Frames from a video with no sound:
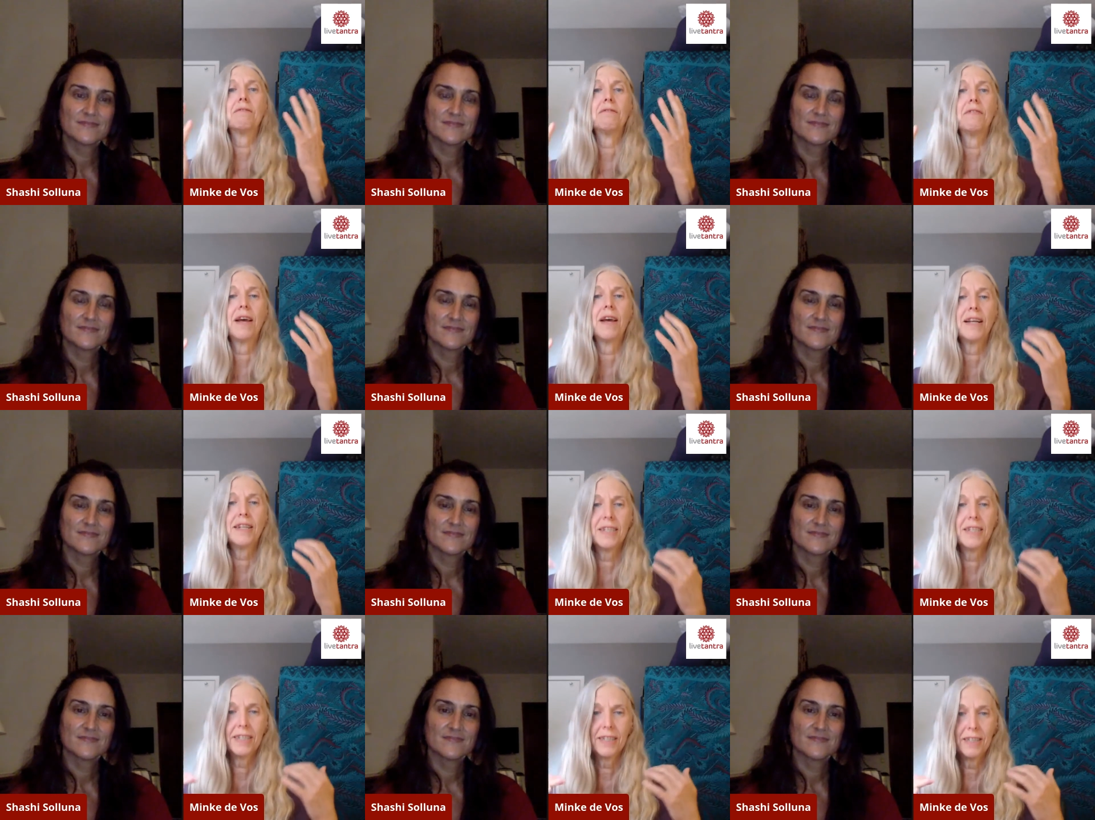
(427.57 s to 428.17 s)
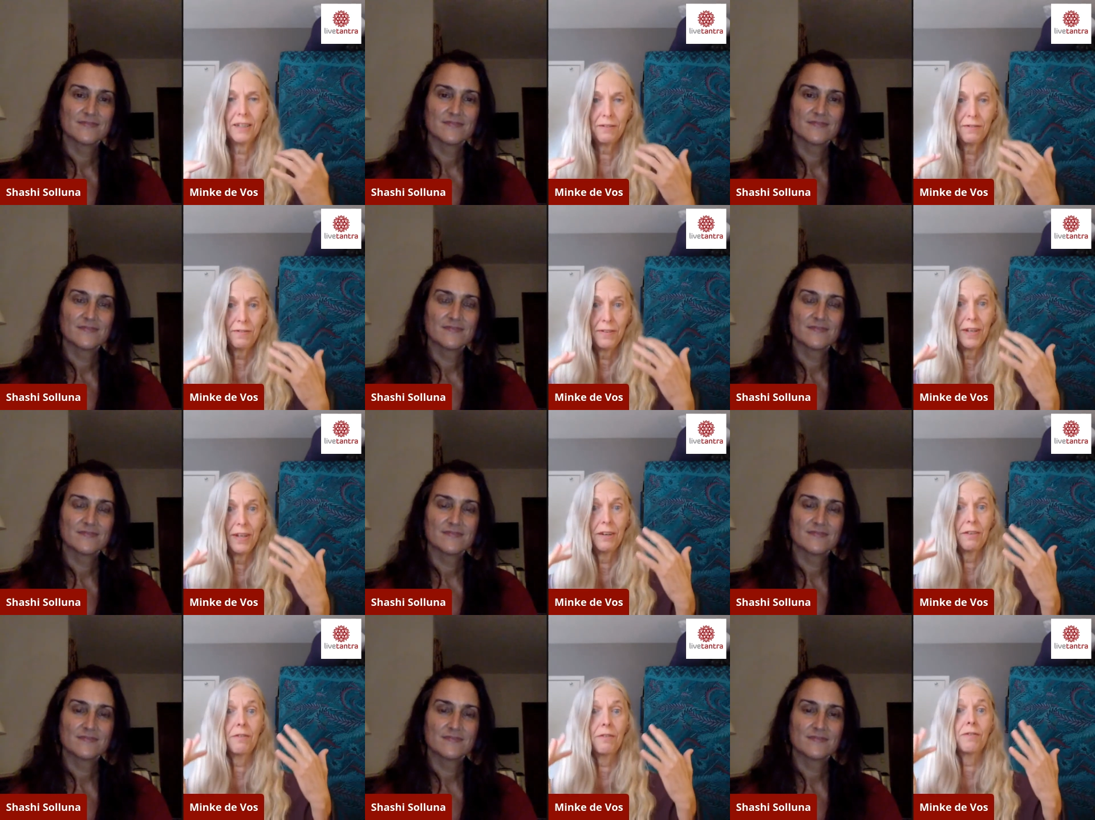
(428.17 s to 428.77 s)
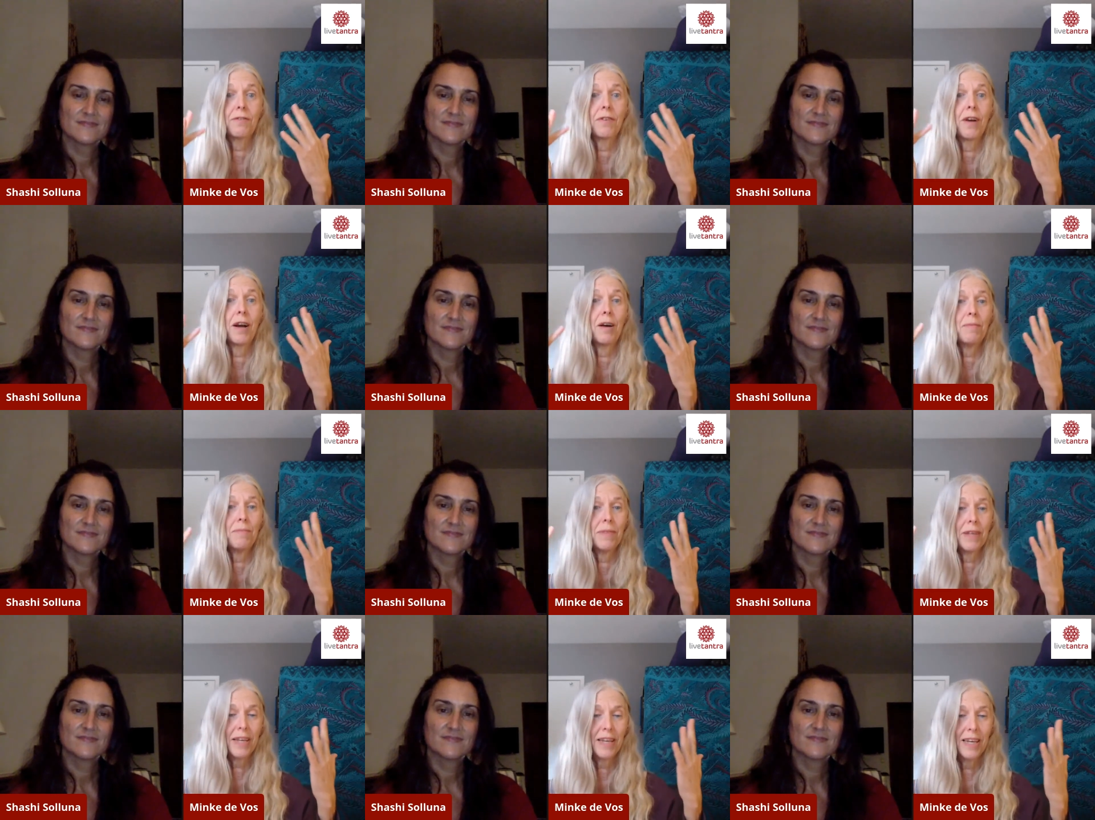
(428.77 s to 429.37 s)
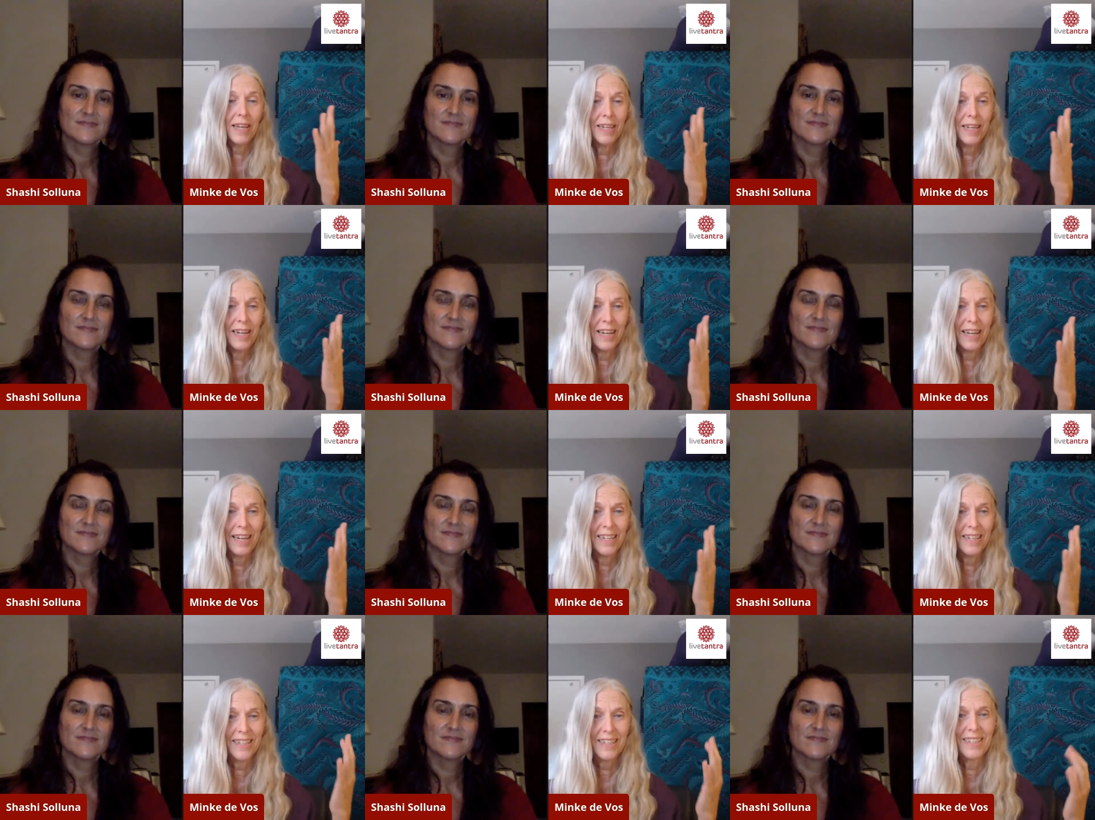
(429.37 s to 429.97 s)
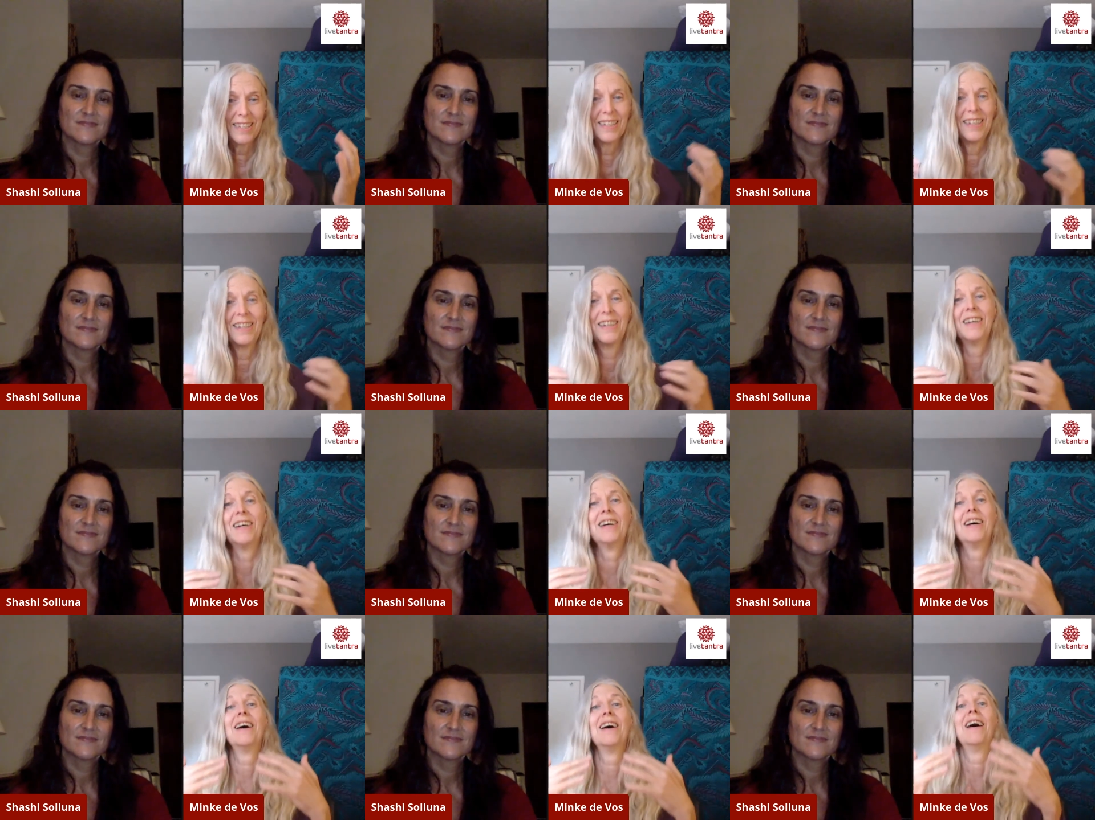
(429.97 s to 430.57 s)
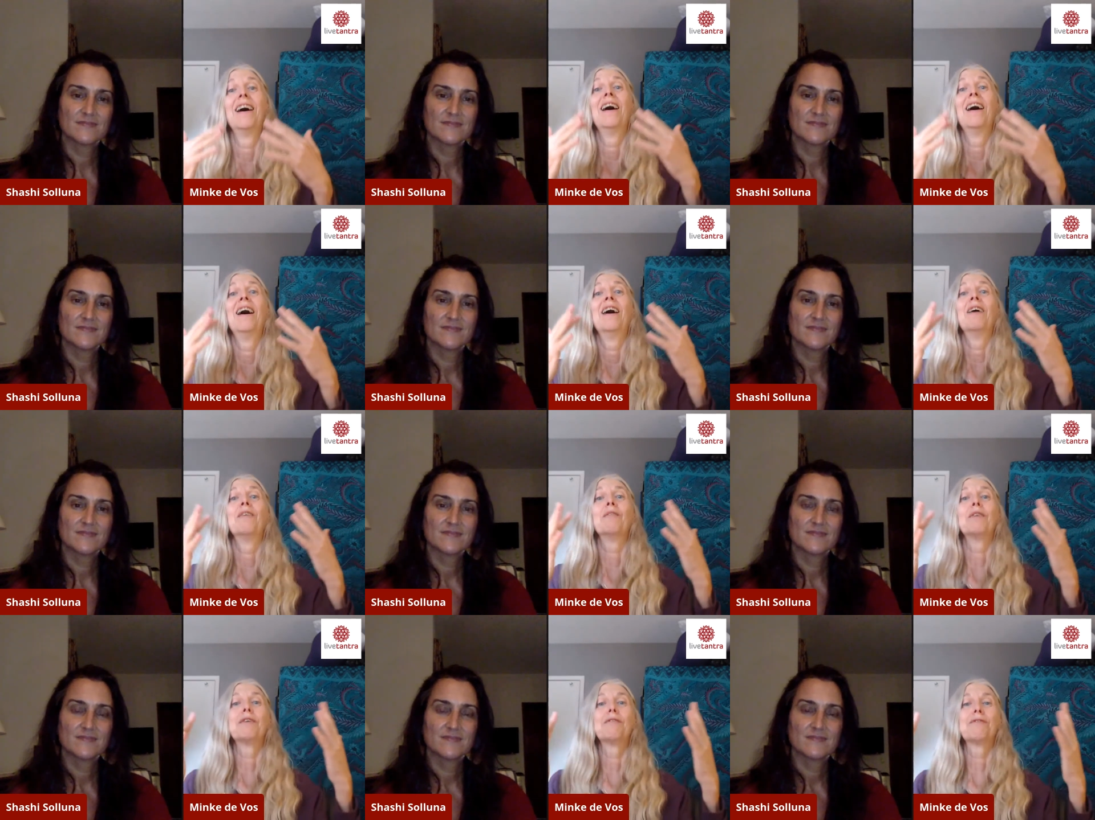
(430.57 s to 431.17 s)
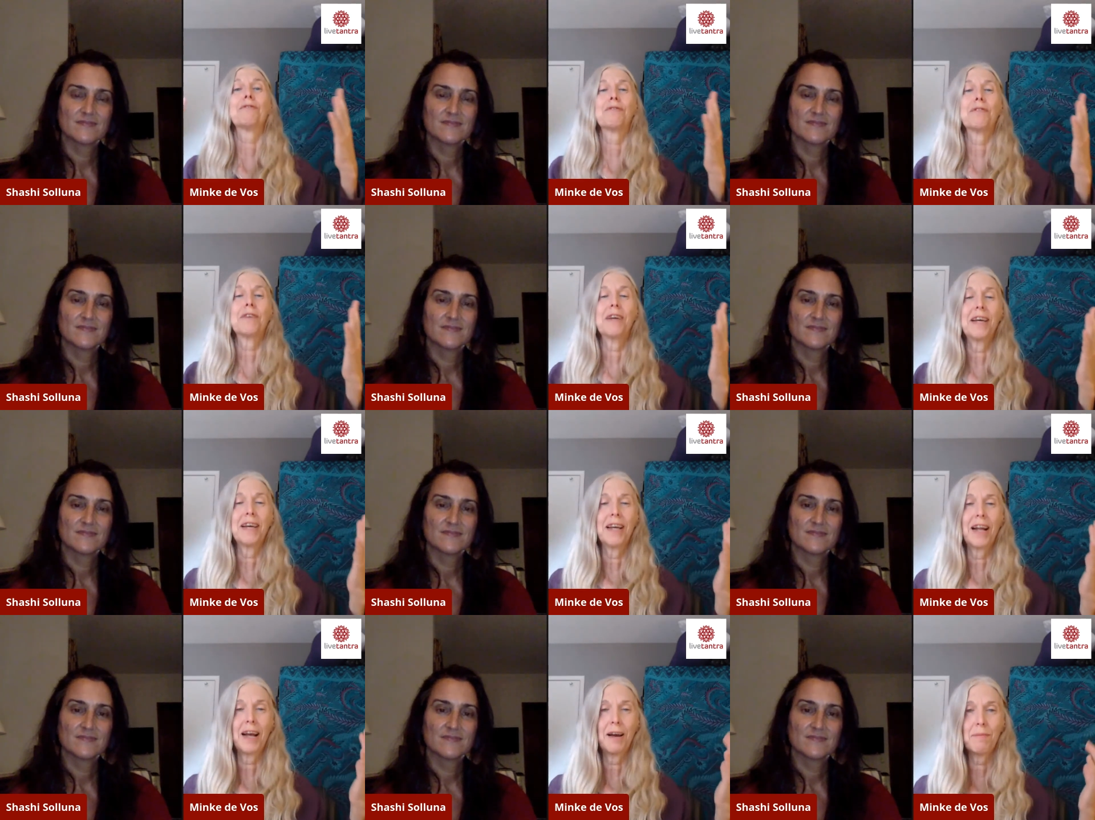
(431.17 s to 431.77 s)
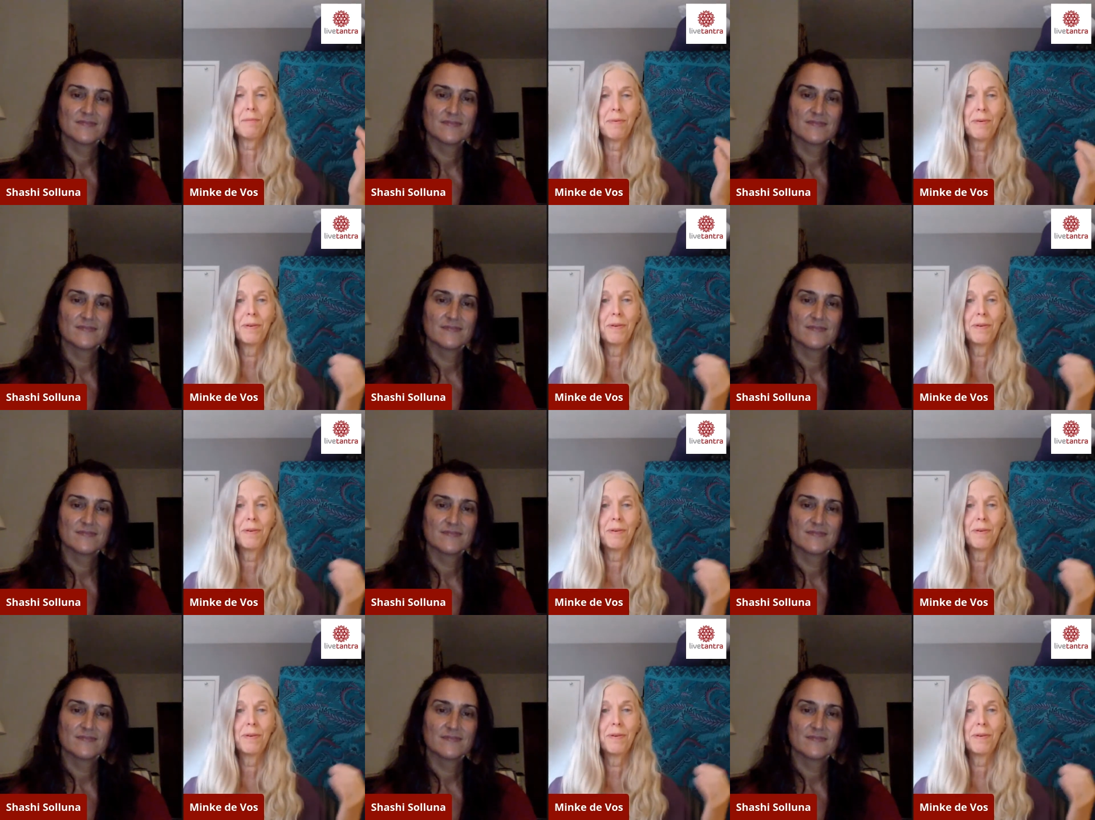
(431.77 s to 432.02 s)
Speaker 1: venting the fear from the kidneys, we free up